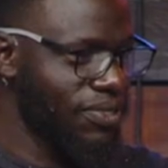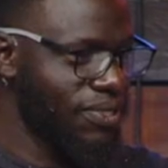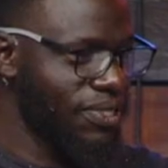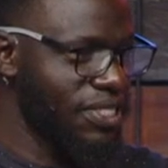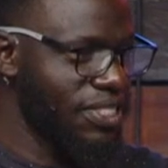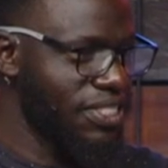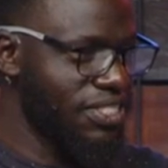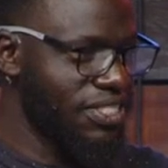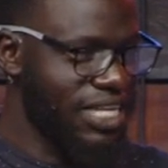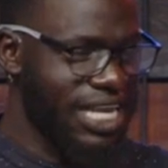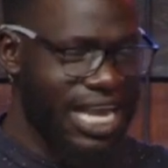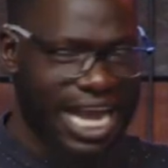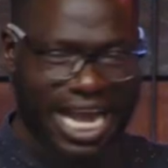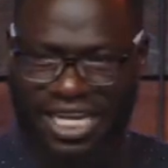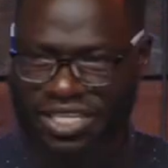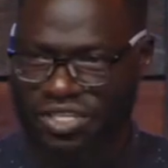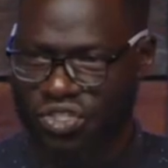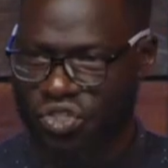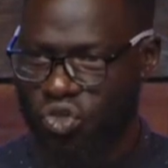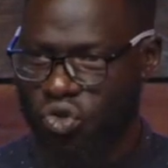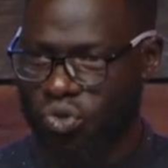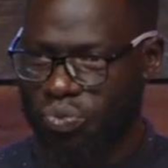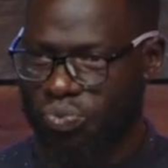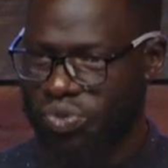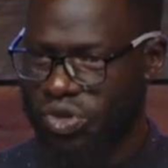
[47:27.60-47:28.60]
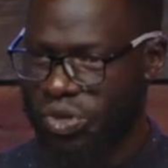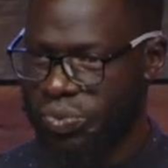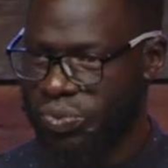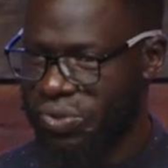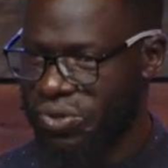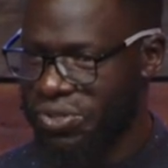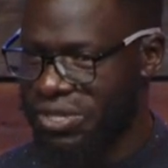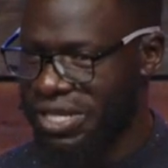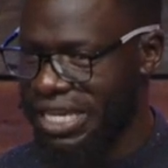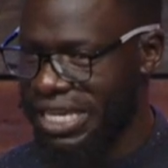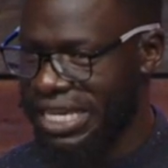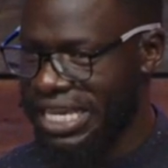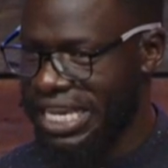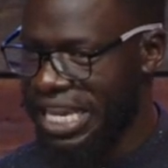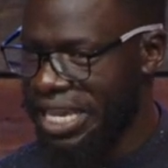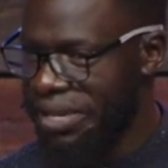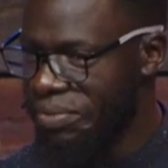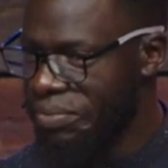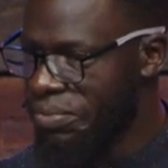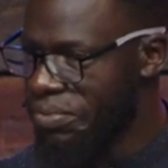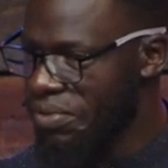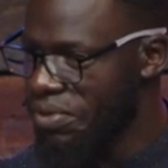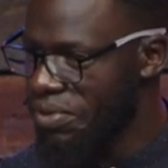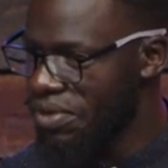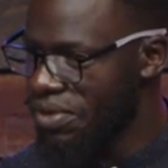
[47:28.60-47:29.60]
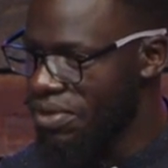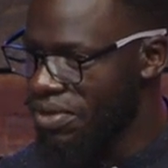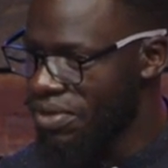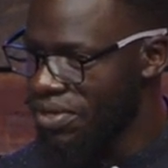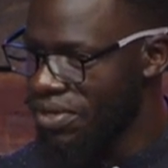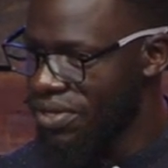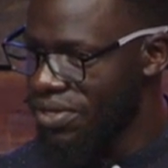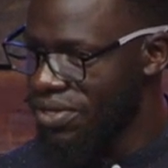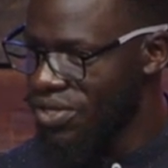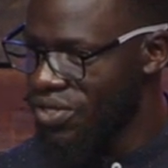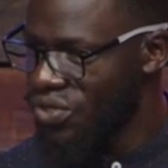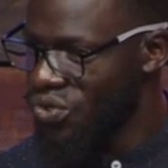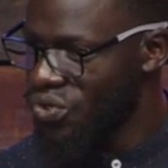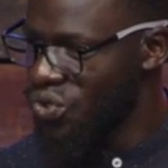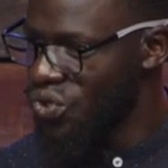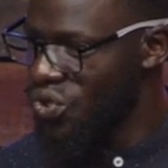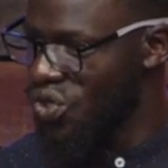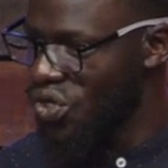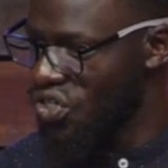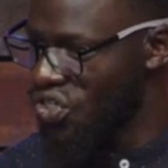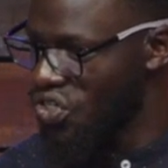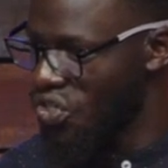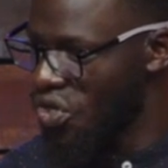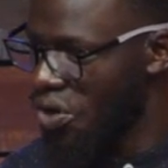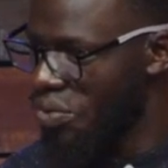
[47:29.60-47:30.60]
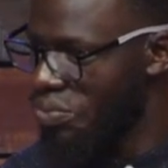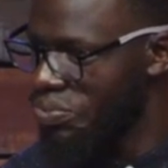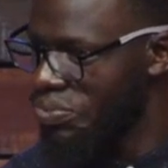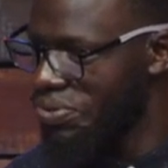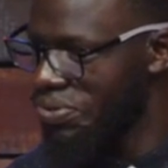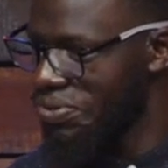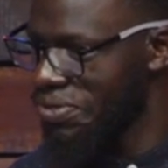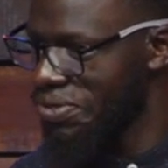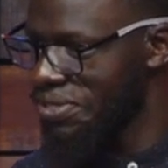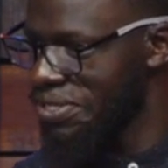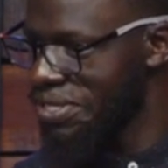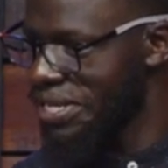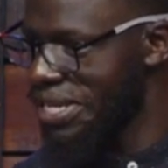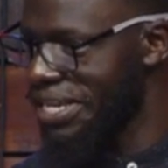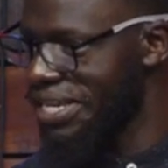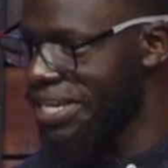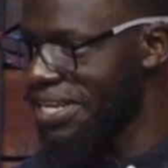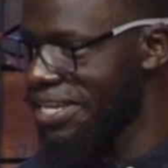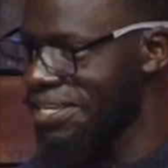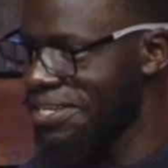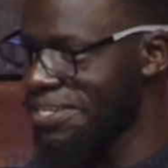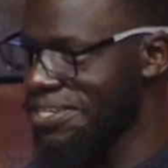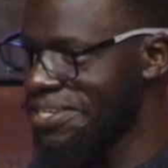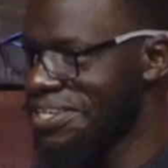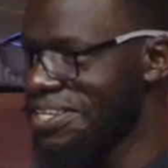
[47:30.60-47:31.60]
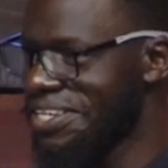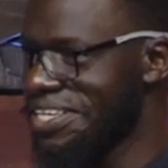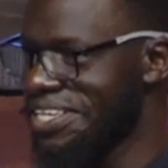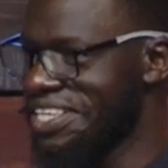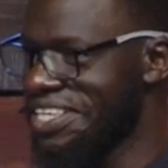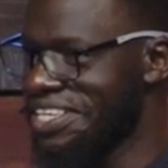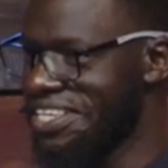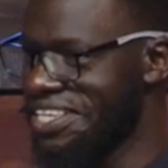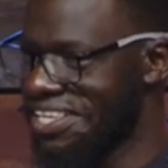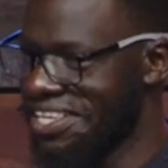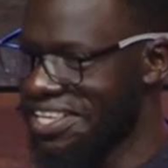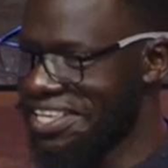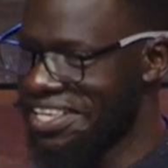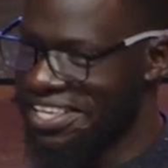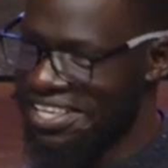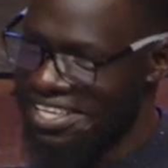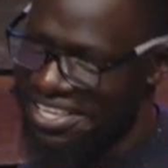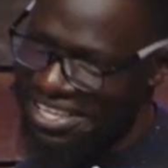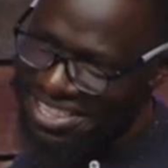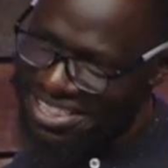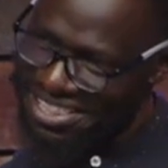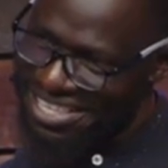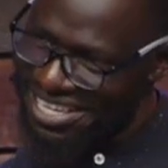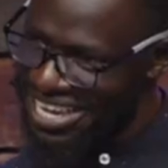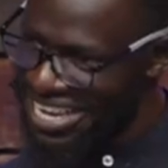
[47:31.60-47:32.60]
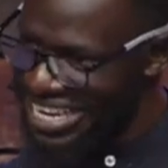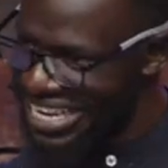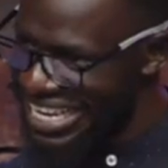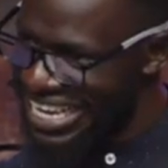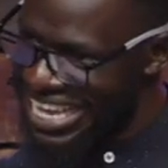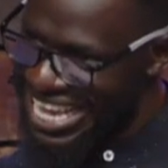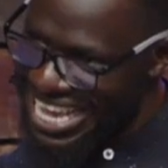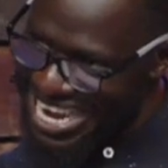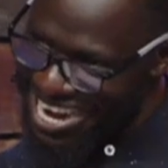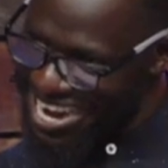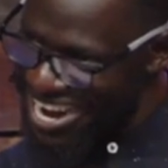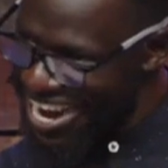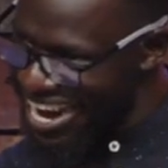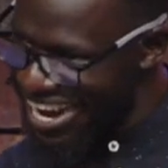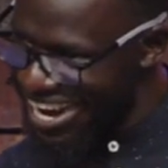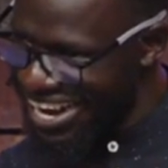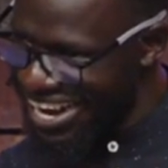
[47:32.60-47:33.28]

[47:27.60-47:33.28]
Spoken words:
These Kanju people, they came to your shop, like the alligator